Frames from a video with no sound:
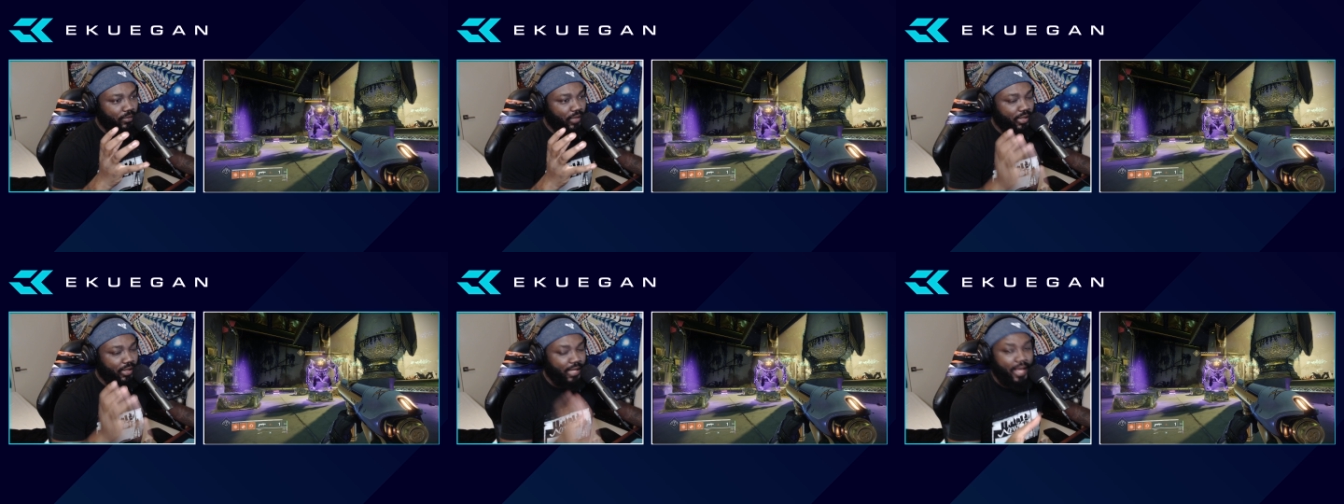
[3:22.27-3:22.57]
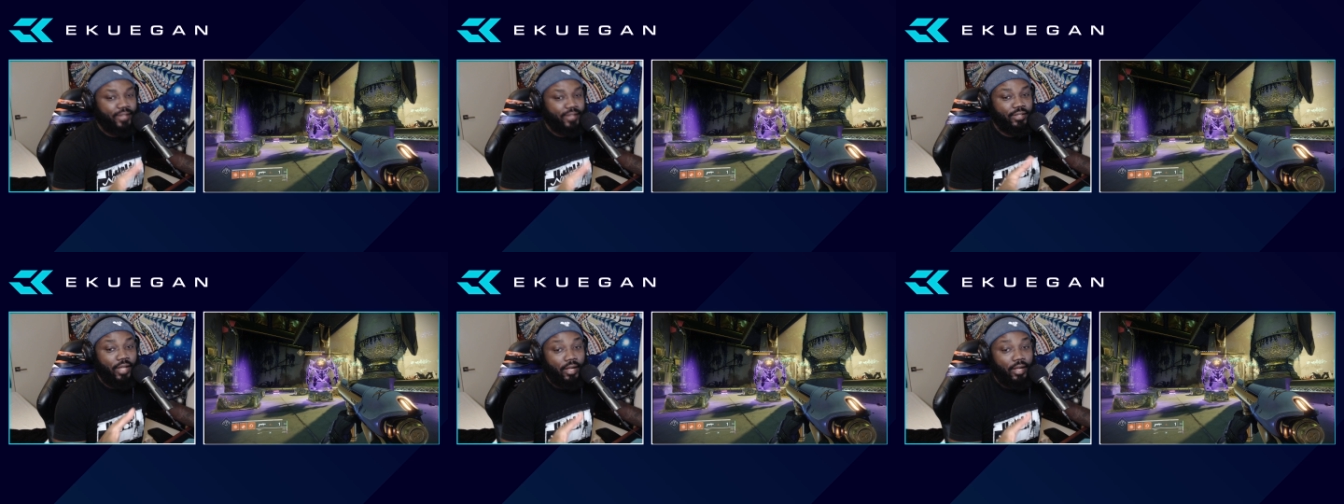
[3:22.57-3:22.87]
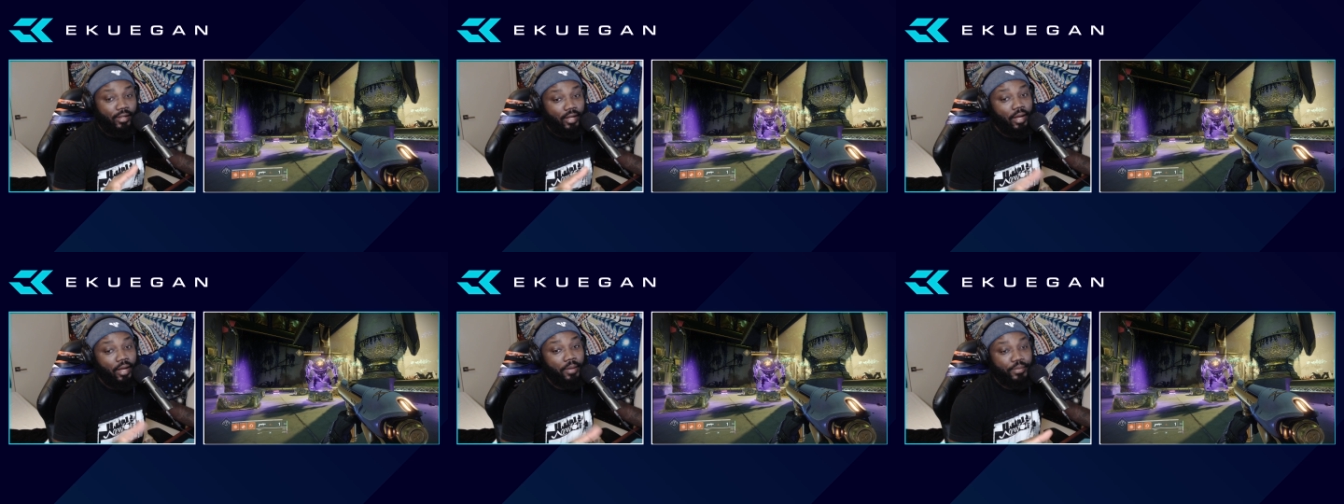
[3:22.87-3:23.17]
that
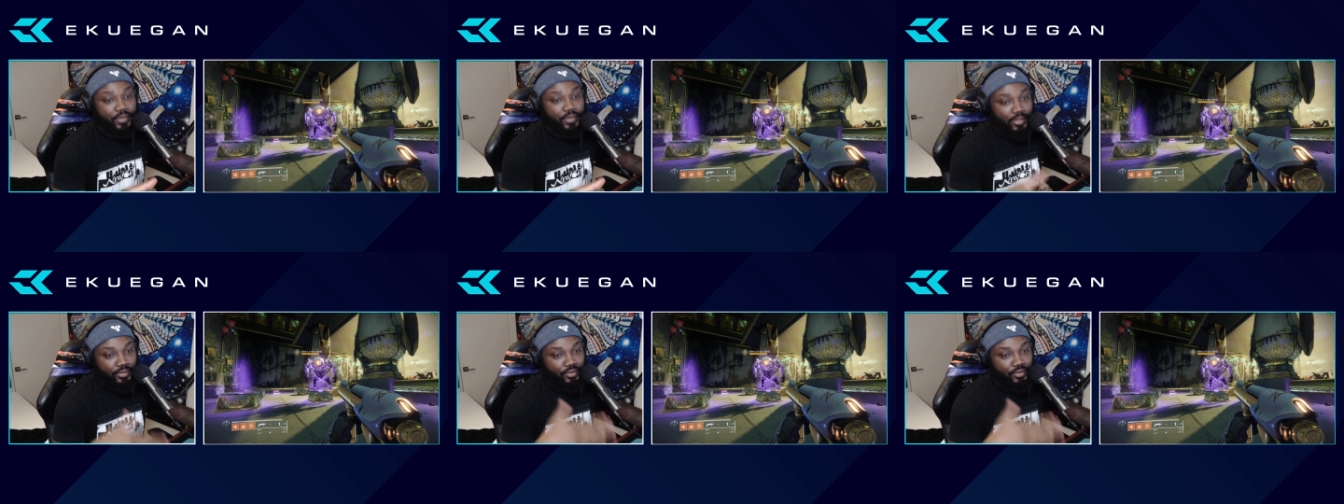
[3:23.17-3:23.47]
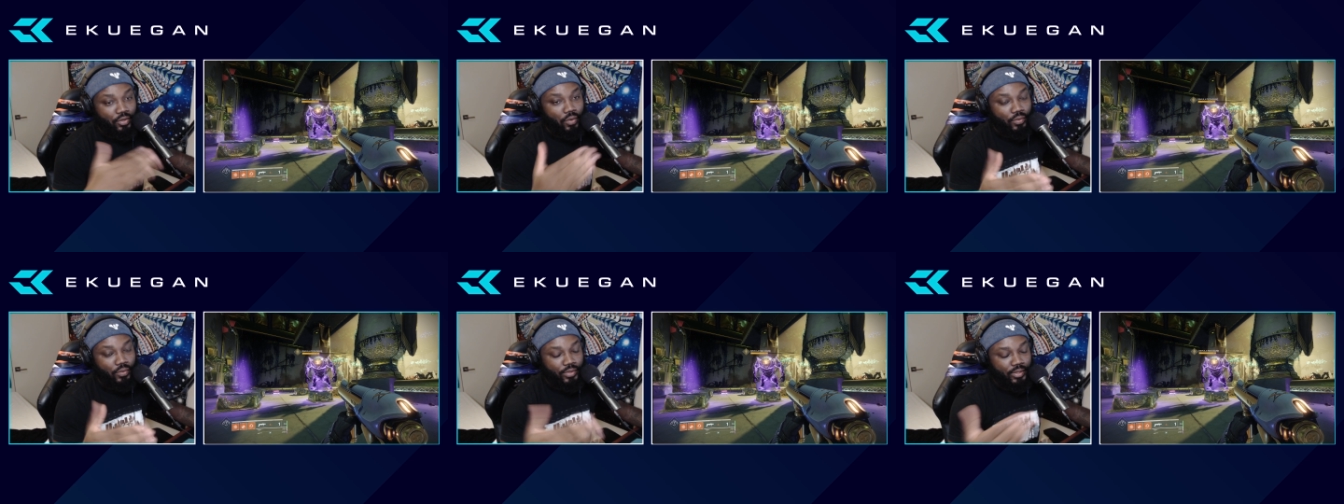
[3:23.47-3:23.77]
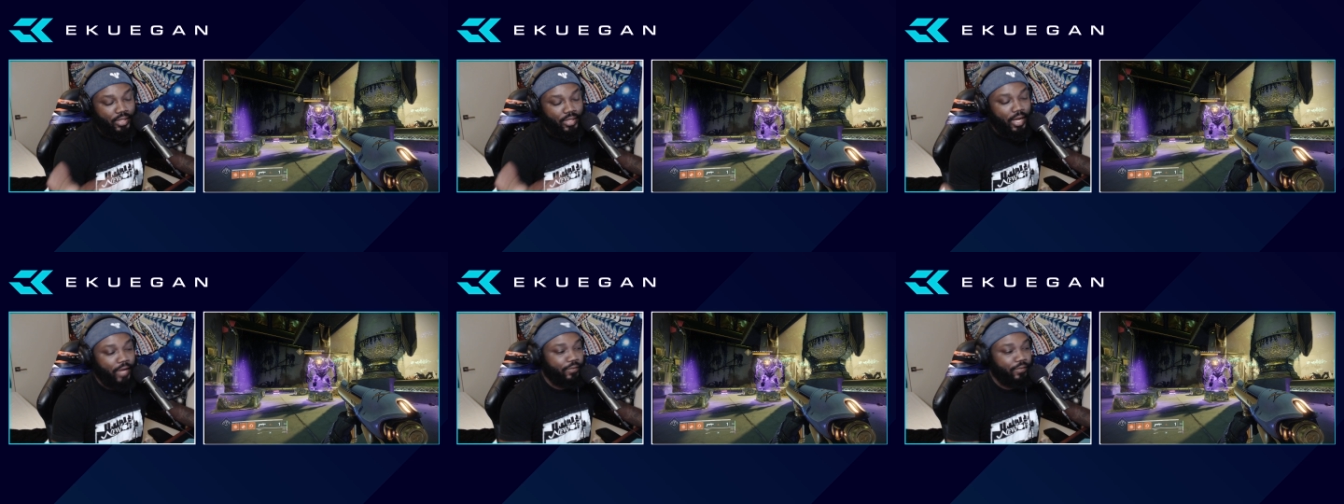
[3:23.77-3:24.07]
Cyclops is going
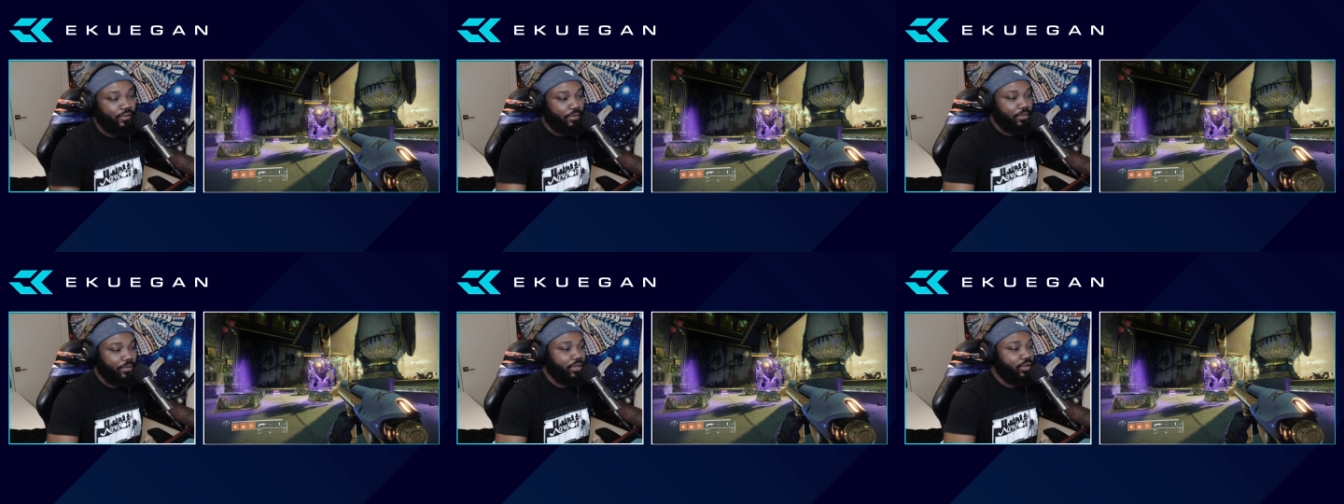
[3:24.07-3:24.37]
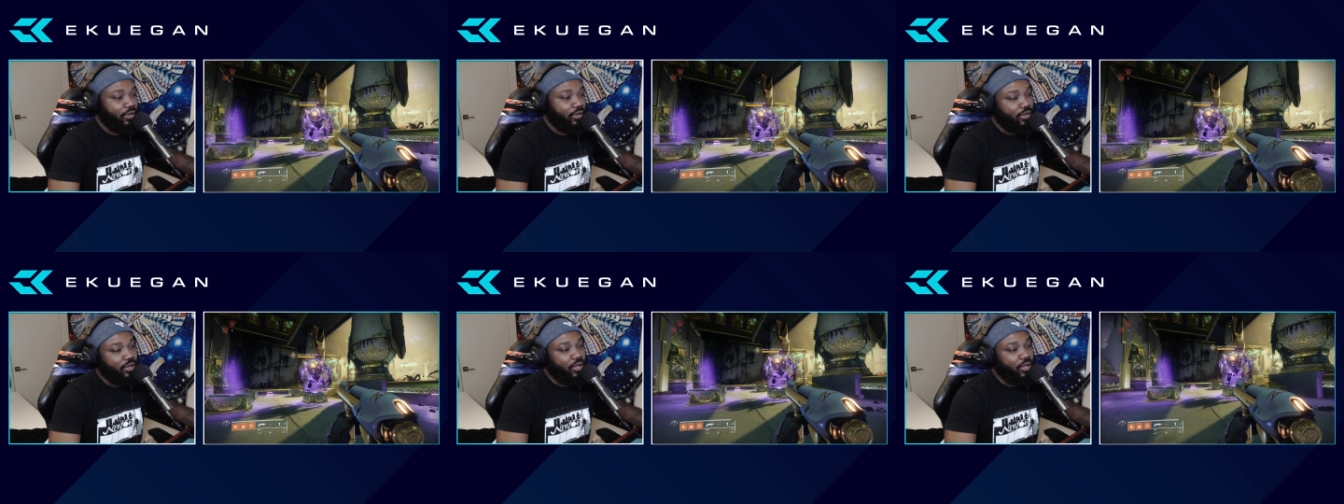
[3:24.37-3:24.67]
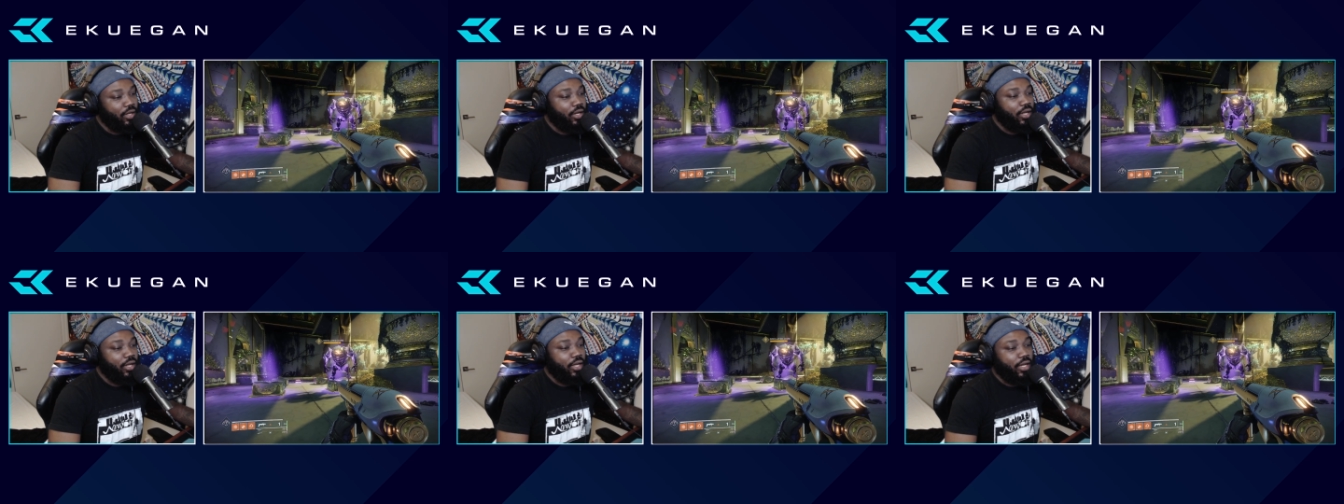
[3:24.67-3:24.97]
to die from it.
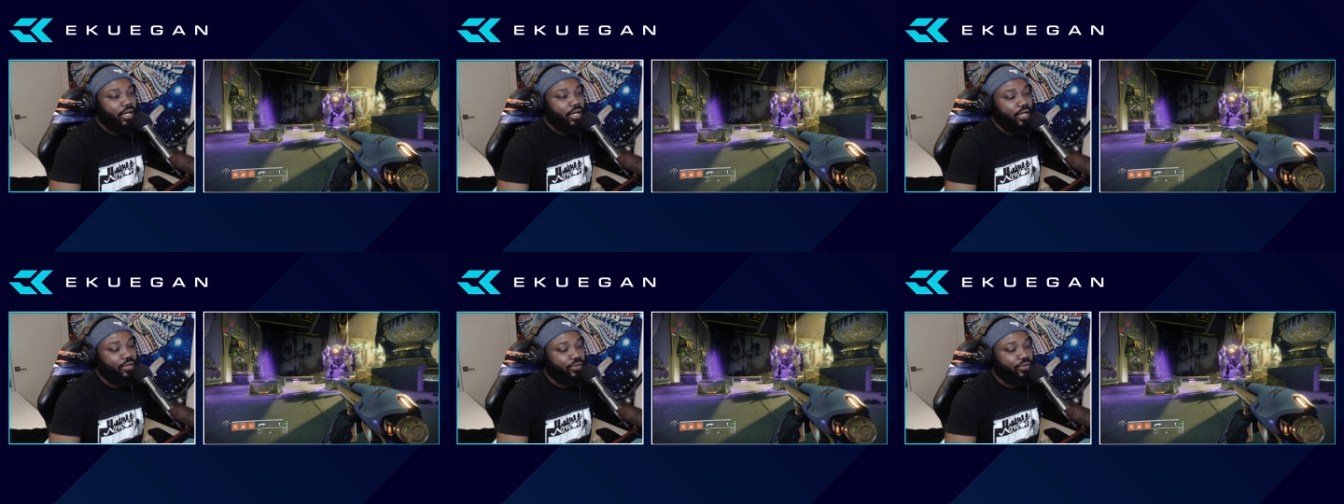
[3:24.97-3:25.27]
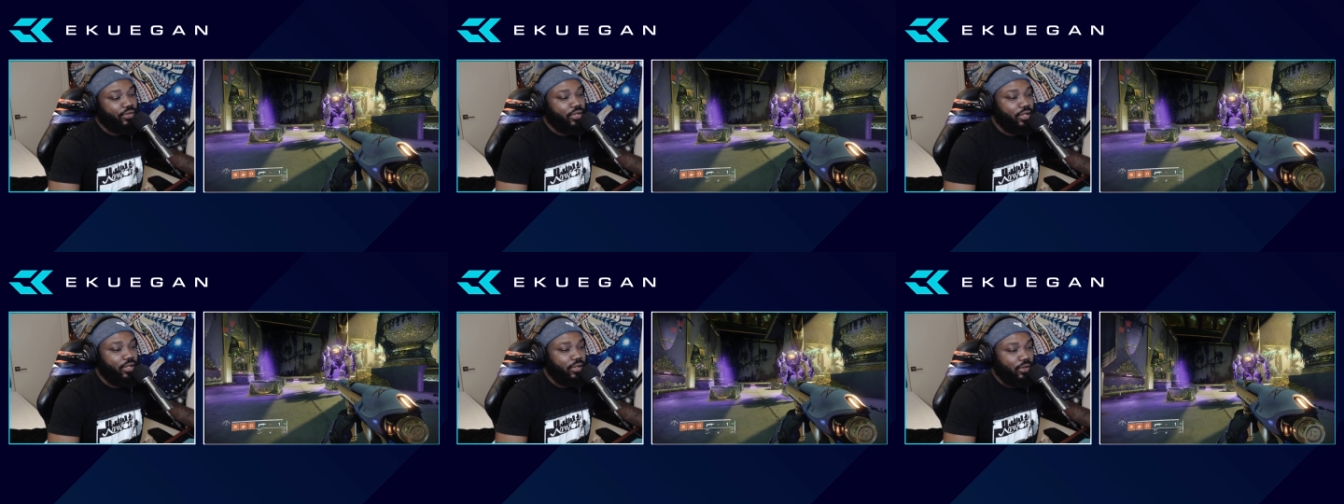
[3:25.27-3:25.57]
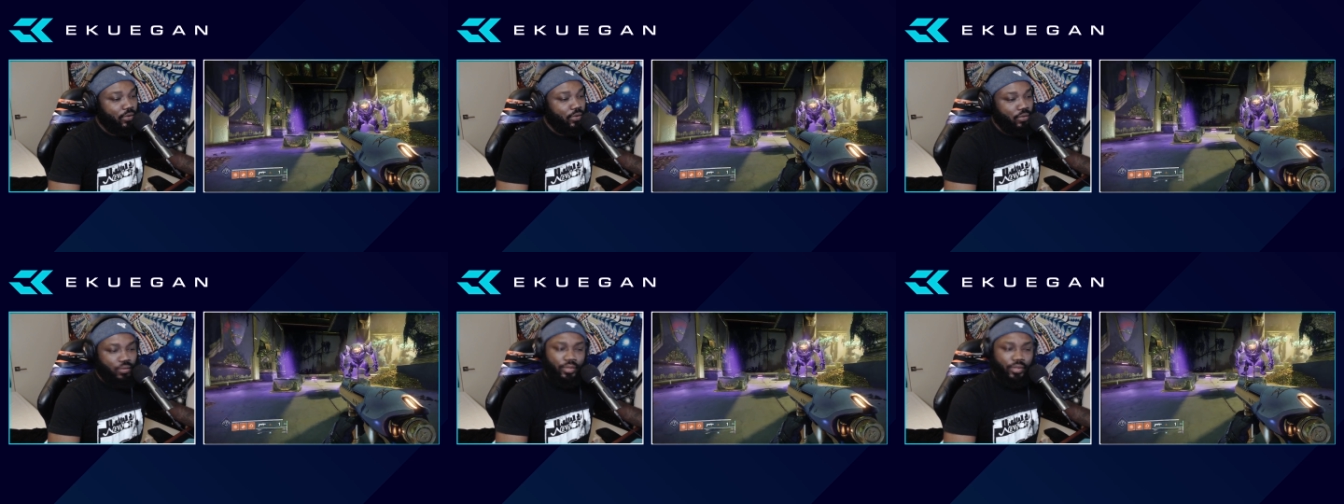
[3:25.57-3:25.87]
Here's another
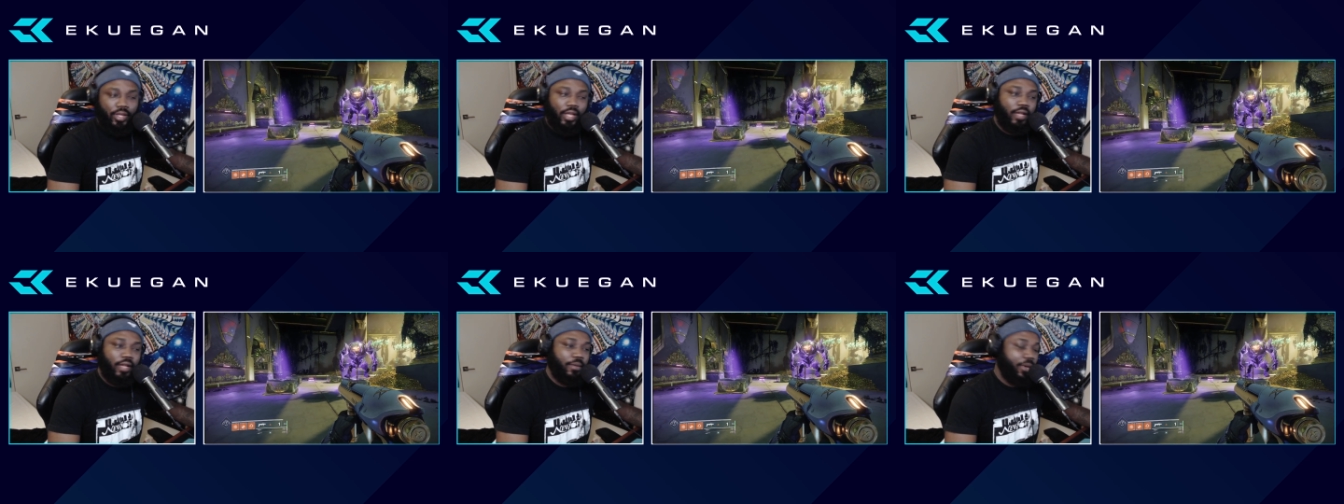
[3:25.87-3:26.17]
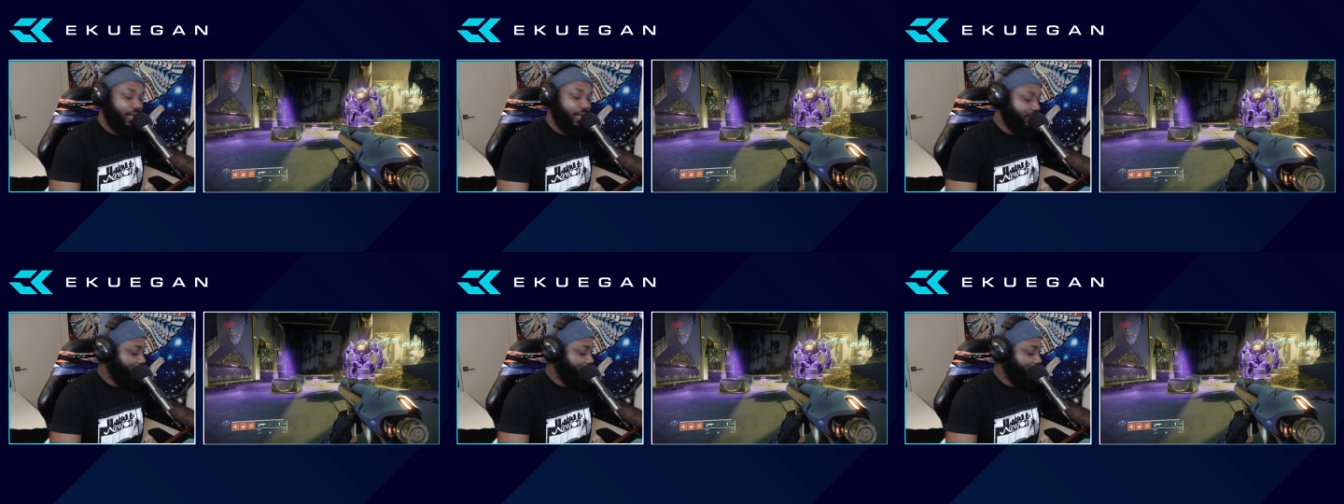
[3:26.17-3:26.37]
cool thing about